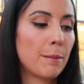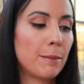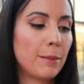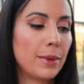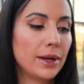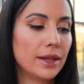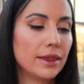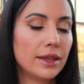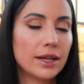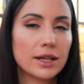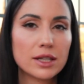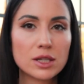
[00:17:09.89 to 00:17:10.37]

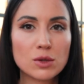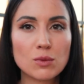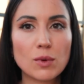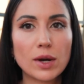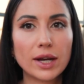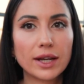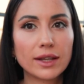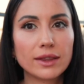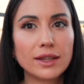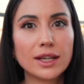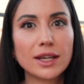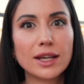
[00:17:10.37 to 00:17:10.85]
But that's
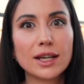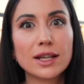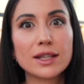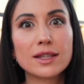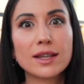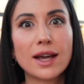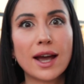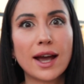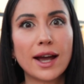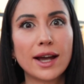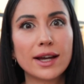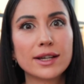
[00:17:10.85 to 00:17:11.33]
why I think it
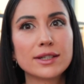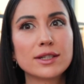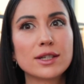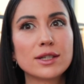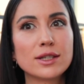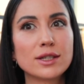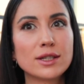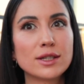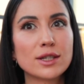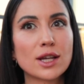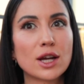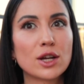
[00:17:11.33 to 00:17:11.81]
has
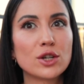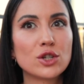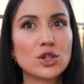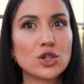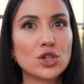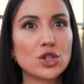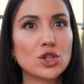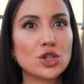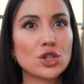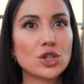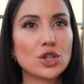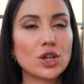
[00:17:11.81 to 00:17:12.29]

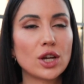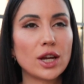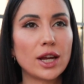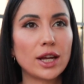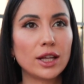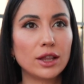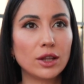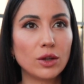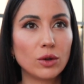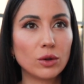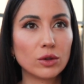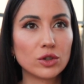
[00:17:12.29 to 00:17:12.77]
such
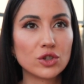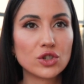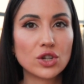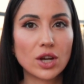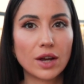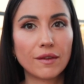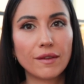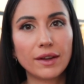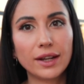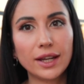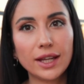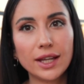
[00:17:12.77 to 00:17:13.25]
a
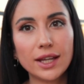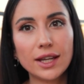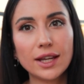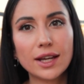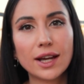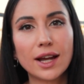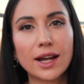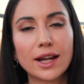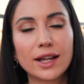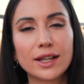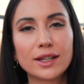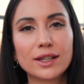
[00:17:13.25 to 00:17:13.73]
longevity,
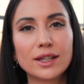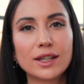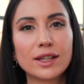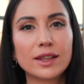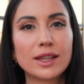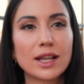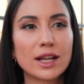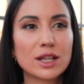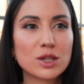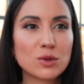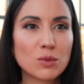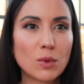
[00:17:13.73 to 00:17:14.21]
and
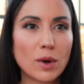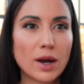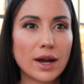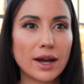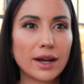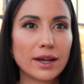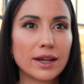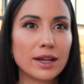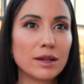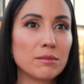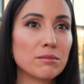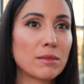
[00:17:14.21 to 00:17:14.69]
that's
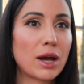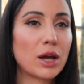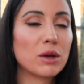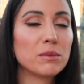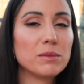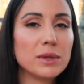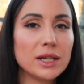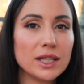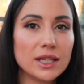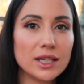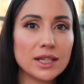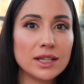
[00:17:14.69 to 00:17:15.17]
why in my
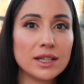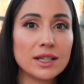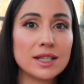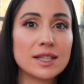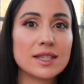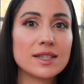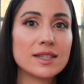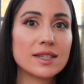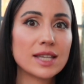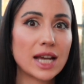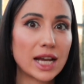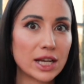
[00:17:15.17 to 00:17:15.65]
opinion
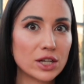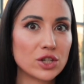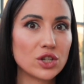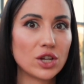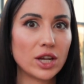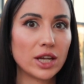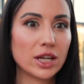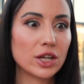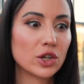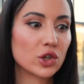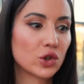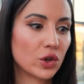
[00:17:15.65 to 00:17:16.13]
it's such
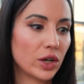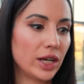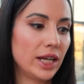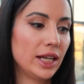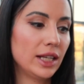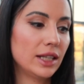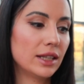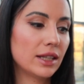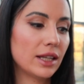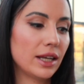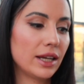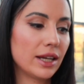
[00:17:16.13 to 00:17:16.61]
a
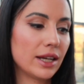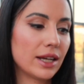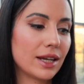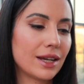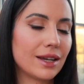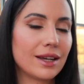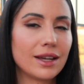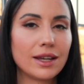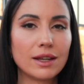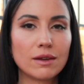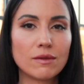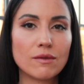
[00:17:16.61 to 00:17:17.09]
great
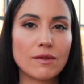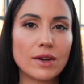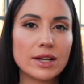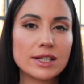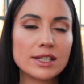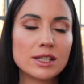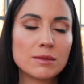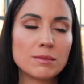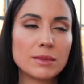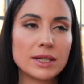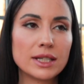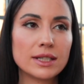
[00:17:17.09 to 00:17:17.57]
like
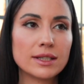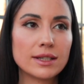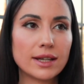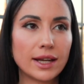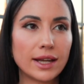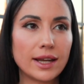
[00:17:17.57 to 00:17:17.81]
investment.